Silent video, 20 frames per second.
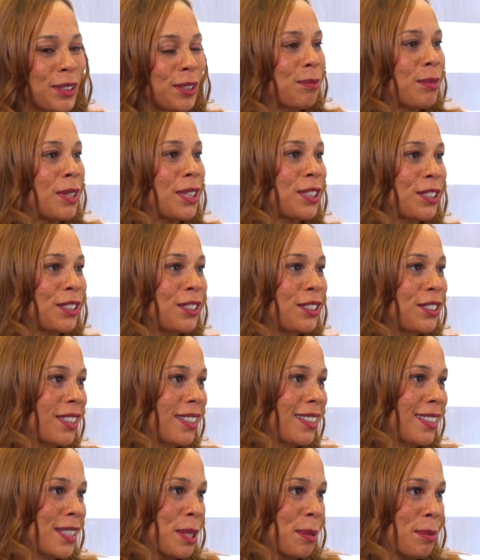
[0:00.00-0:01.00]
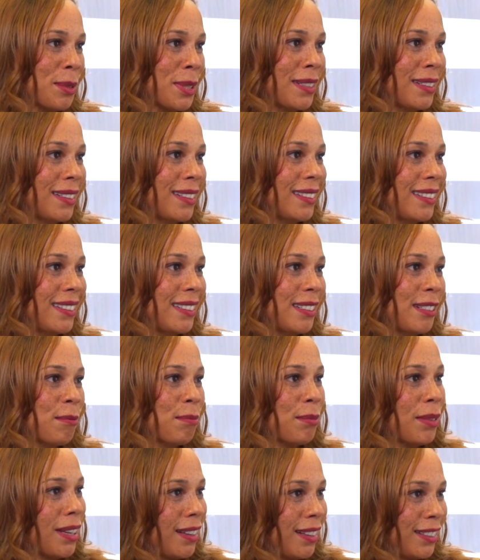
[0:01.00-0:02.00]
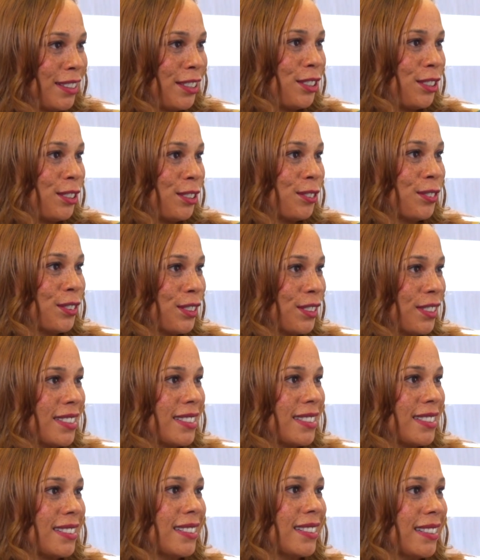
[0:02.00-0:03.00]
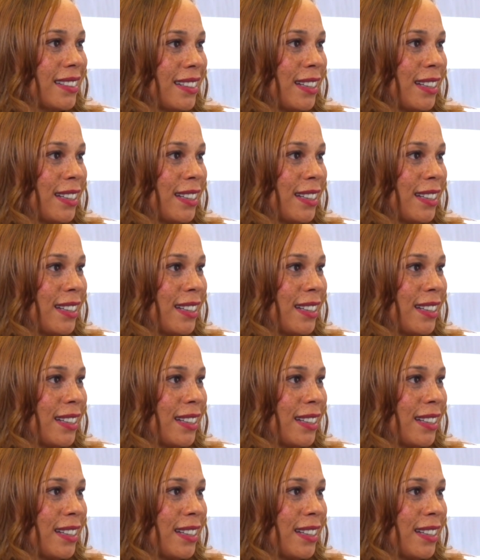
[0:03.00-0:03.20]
you mentioned your husband buying you your first